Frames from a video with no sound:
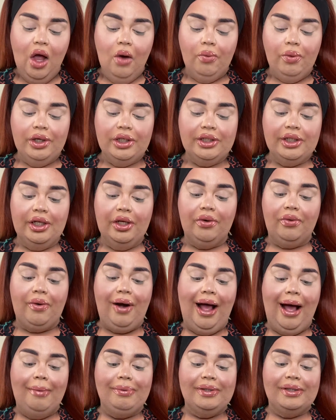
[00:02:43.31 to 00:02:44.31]
We're just going to
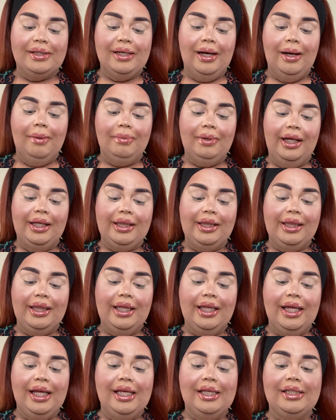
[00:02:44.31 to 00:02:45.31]
grab some like
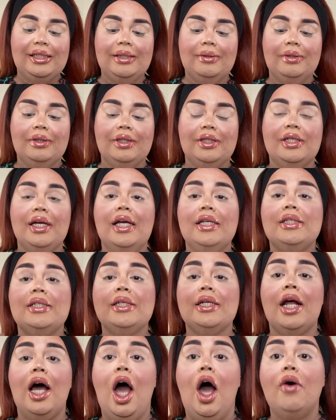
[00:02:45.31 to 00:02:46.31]
this, dust
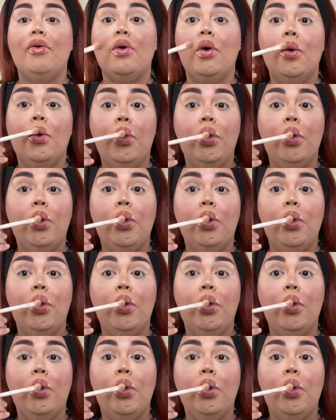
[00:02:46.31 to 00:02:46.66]
it off.